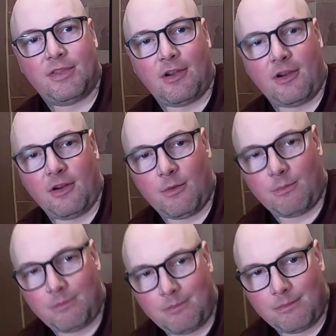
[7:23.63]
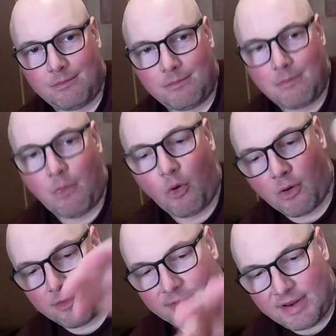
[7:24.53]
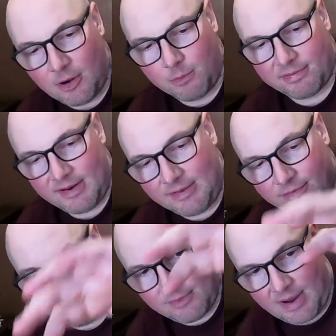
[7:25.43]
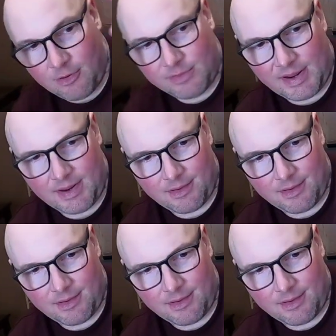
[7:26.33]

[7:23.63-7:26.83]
They're more neoprene throughout,